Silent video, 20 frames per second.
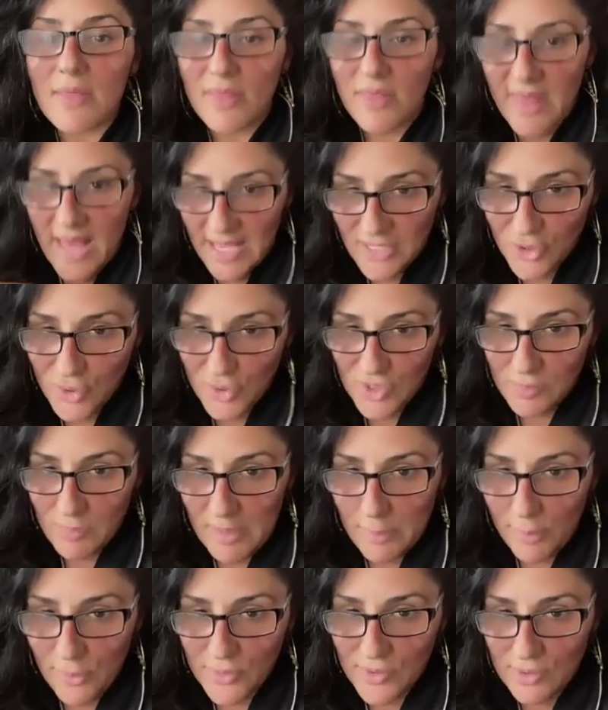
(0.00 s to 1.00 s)
That's just
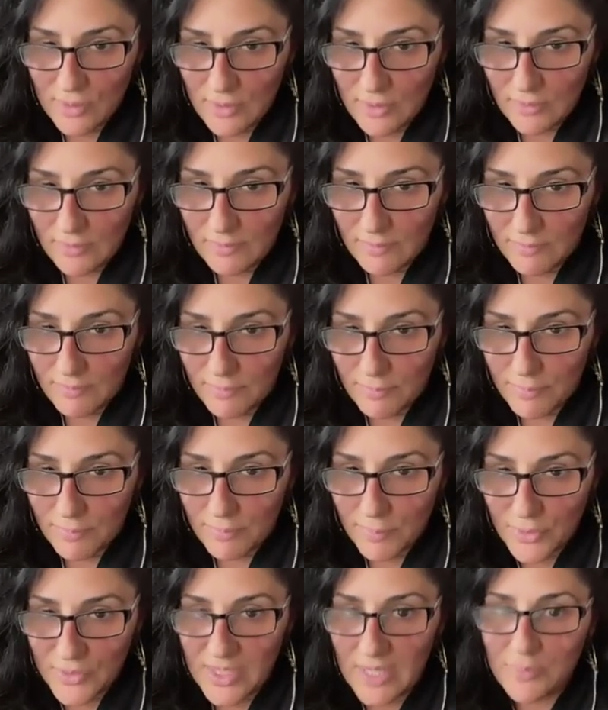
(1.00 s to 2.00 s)
my personal
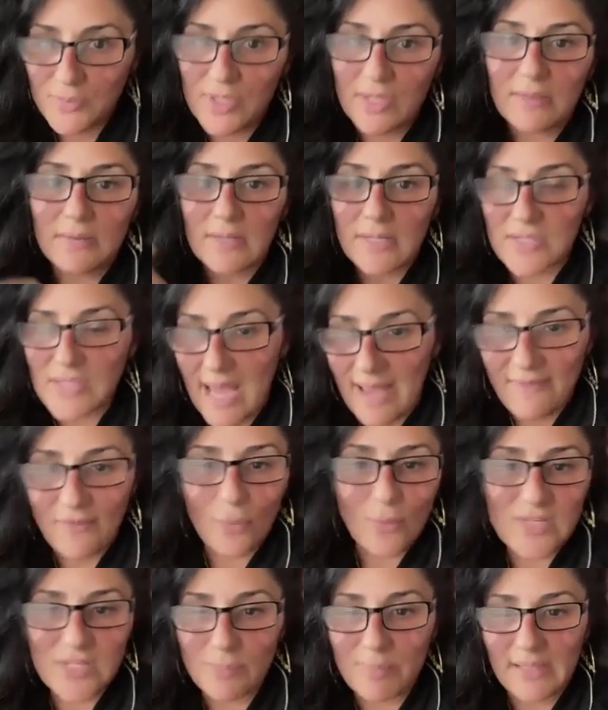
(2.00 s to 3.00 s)
perception. I've
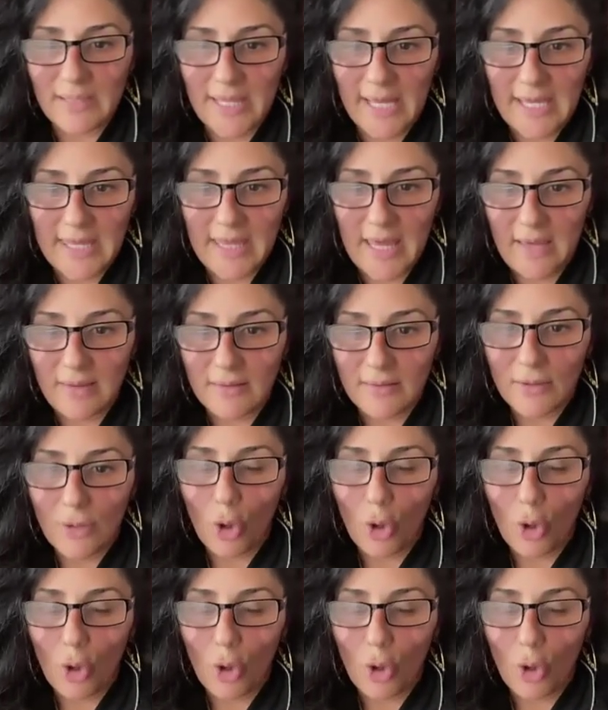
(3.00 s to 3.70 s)
always been like that.